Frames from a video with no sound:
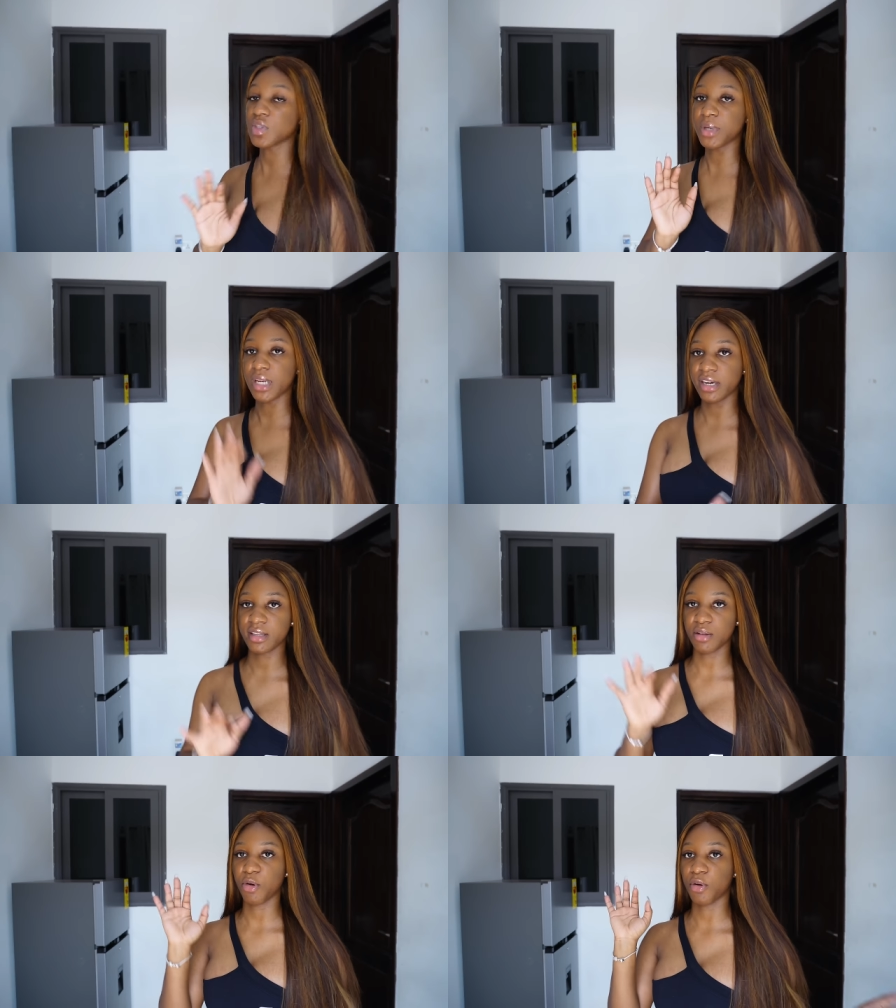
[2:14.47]
to be
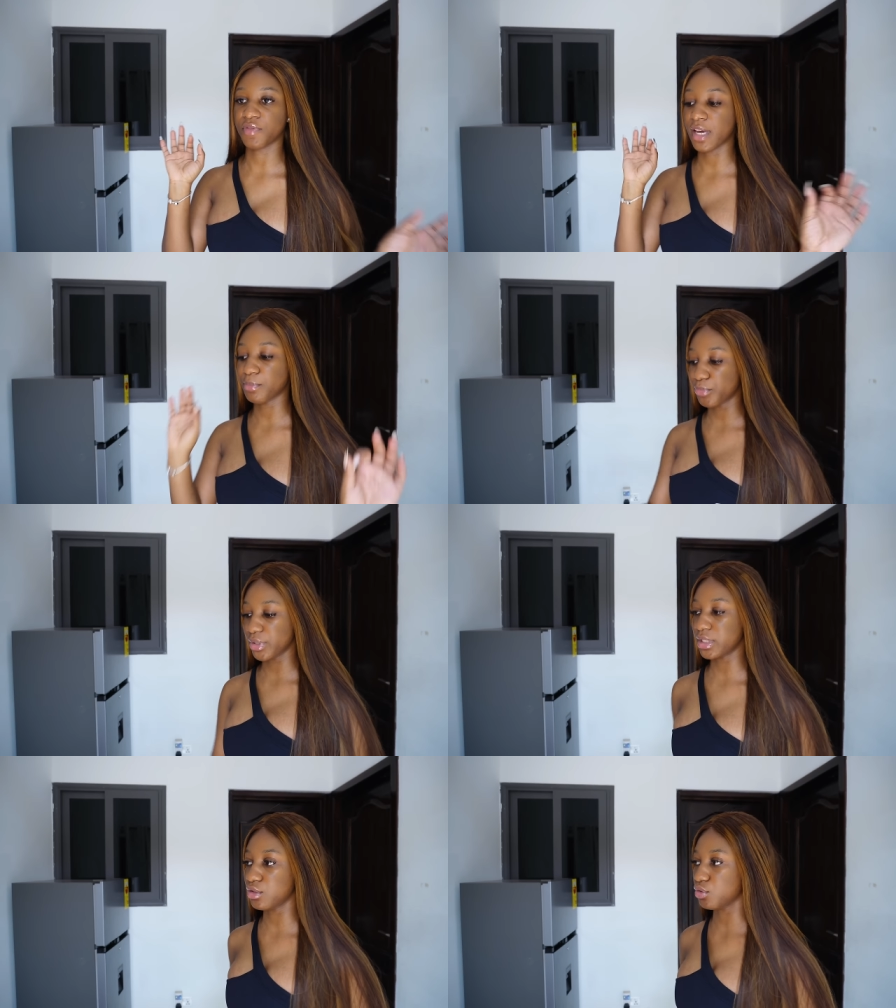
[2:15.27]
clearing all of that
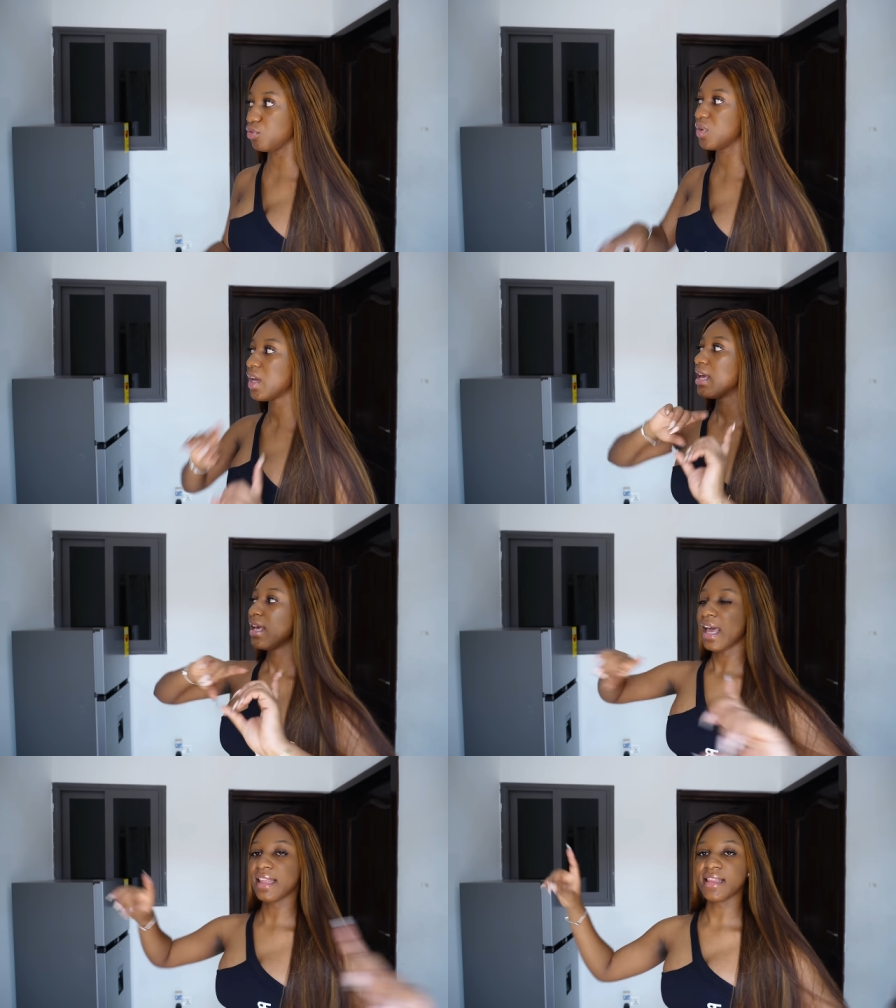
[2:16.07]
pretty soon
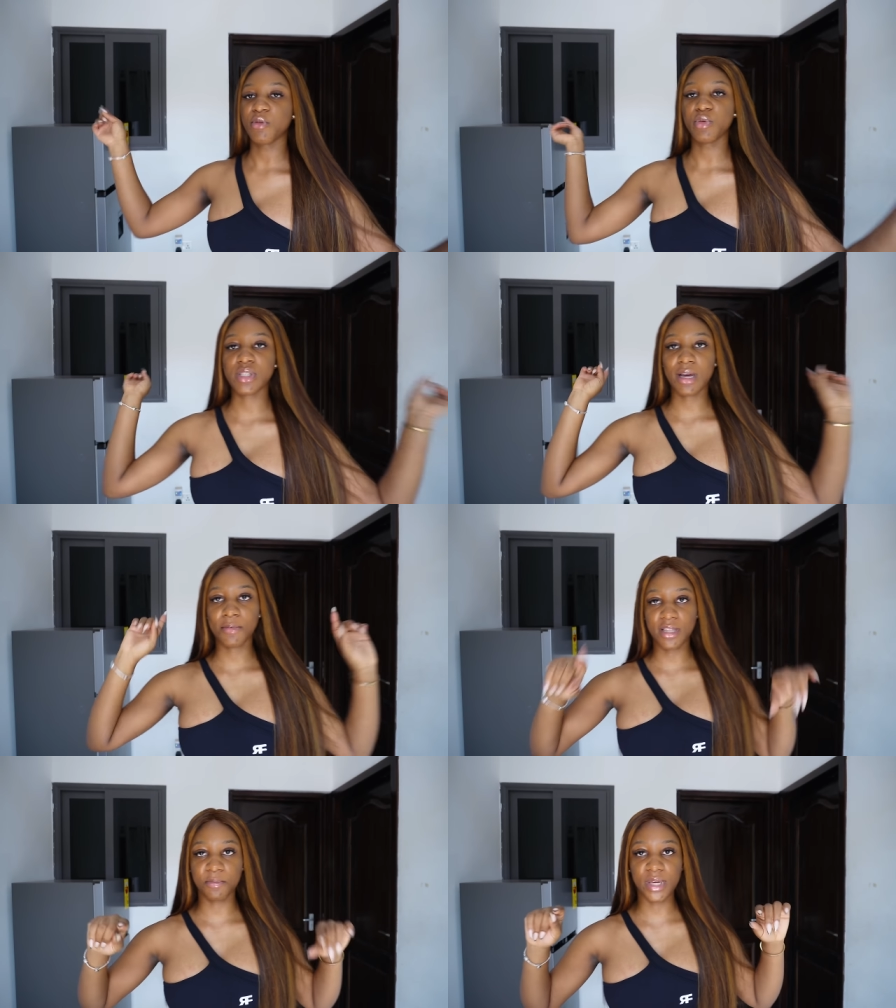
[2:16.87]
and then we'll start
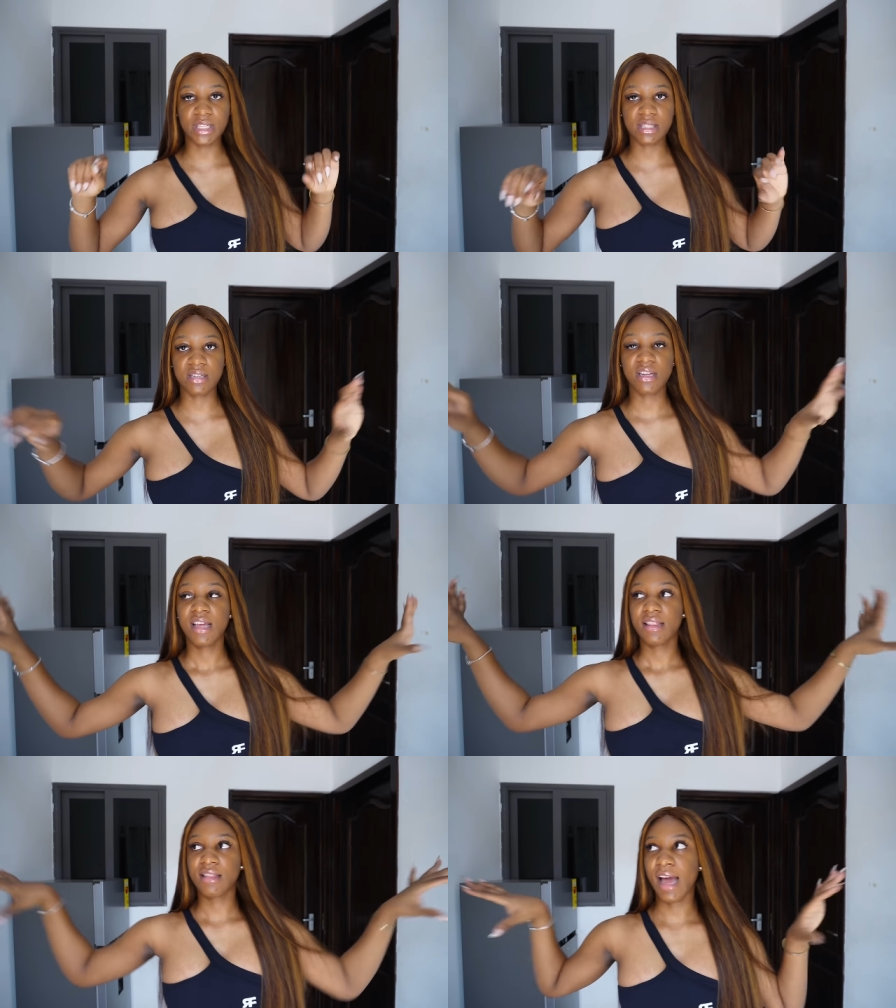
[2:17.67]
with the painting
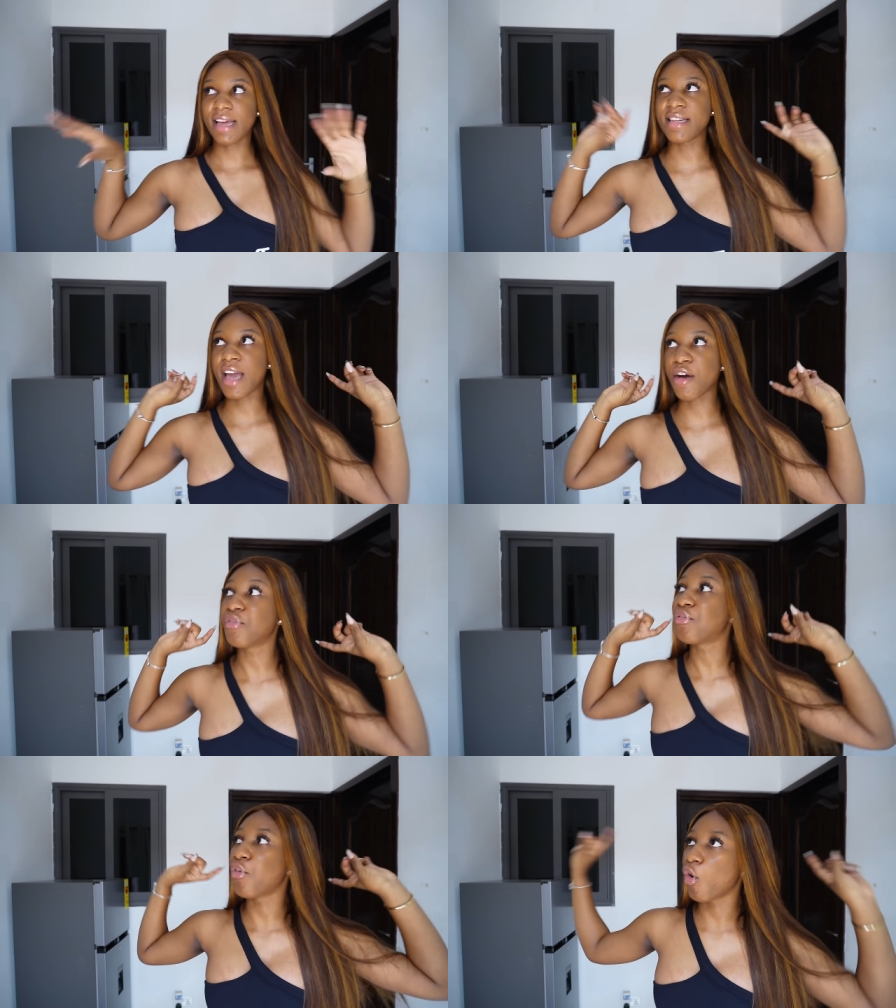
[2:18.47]
the idea
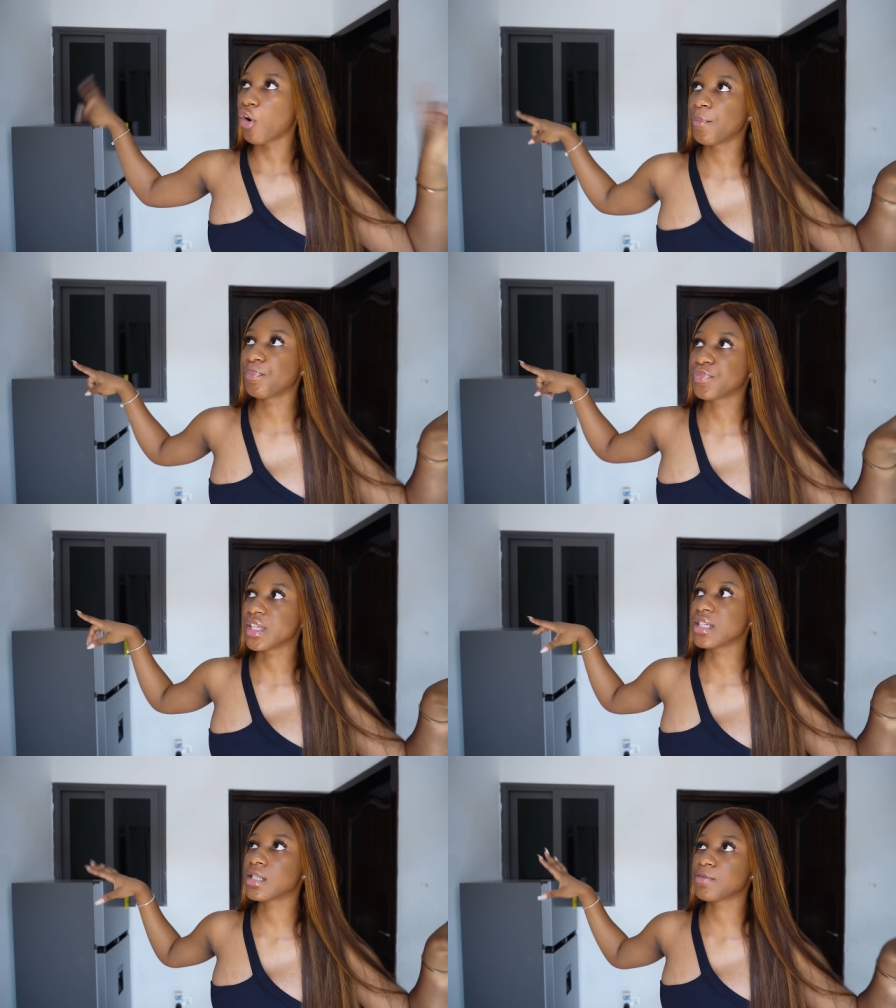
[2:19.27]
for
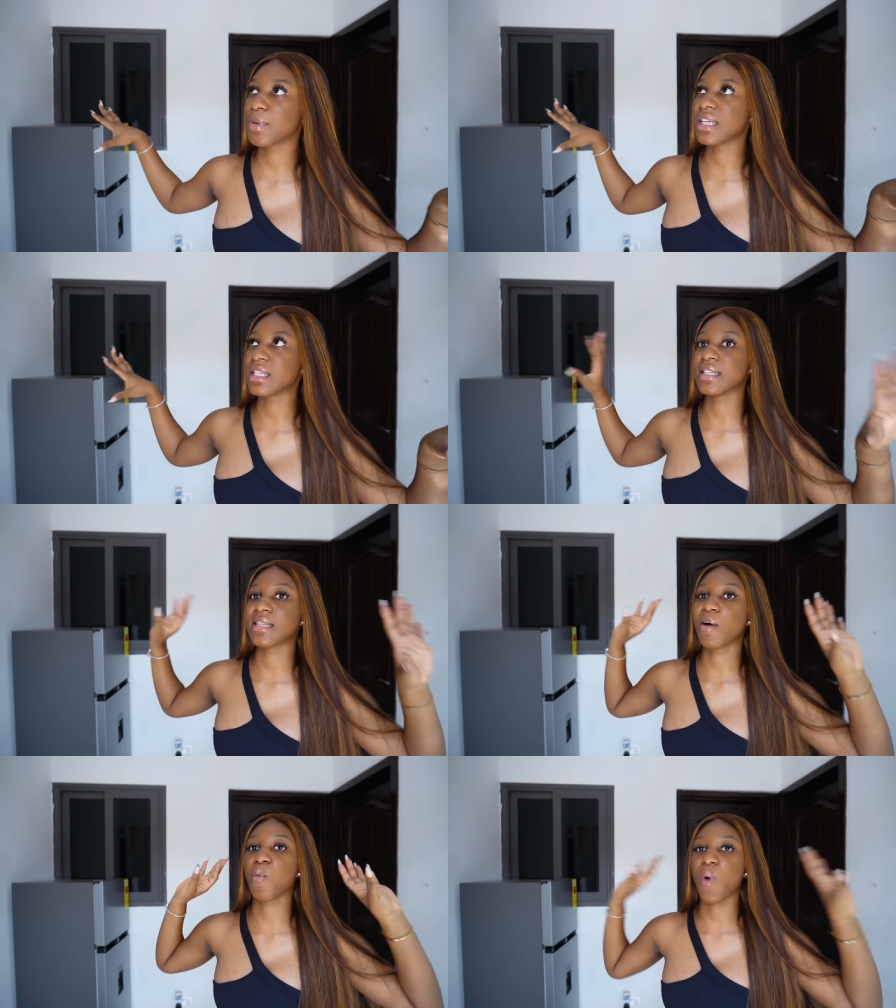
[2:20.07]
this space
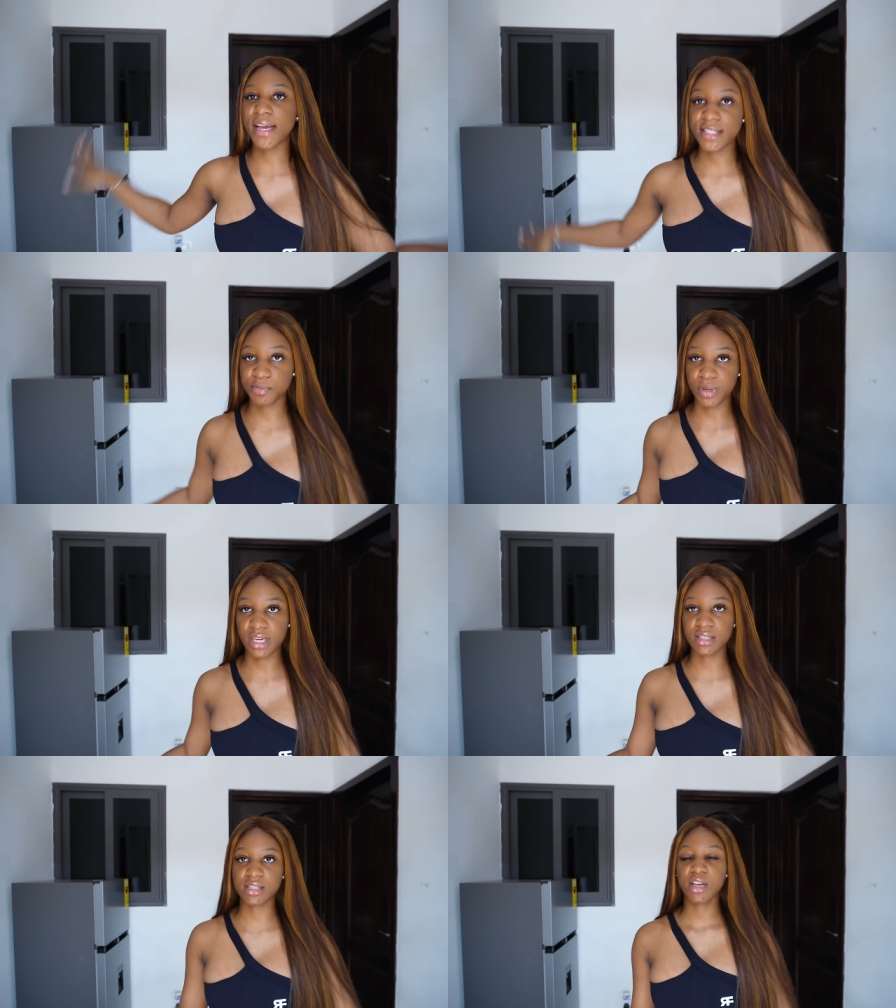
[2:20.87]
is a white
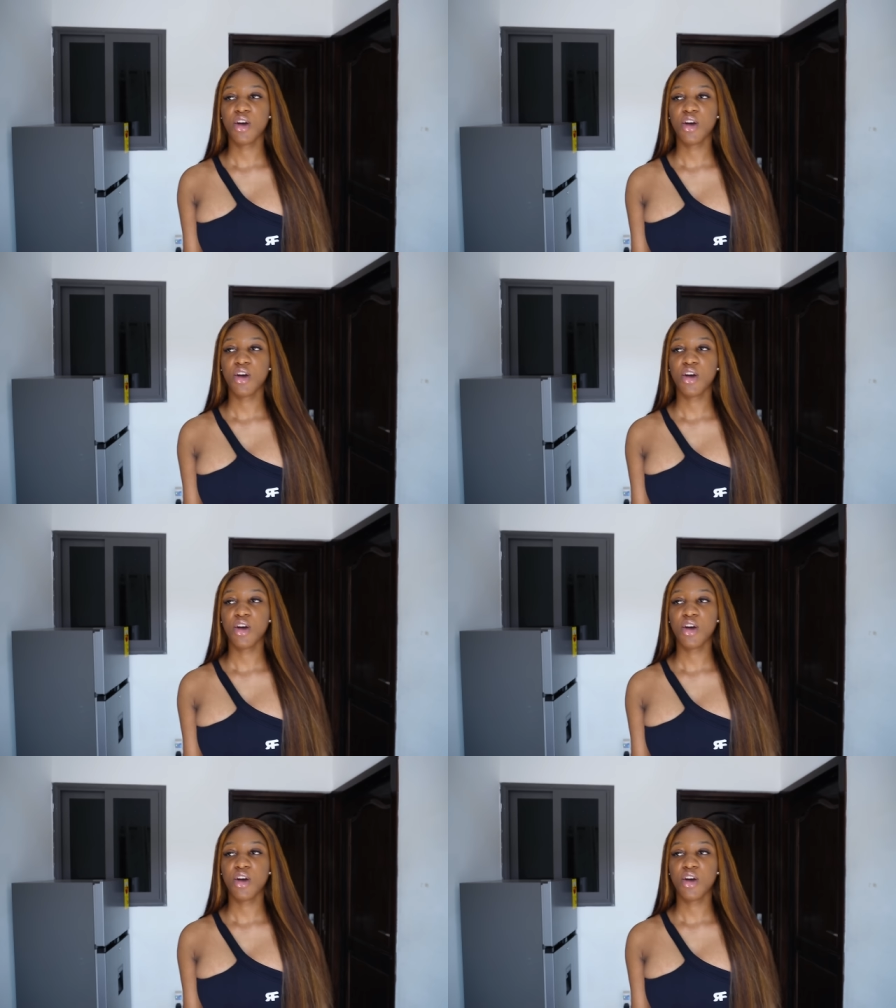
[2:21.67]
paint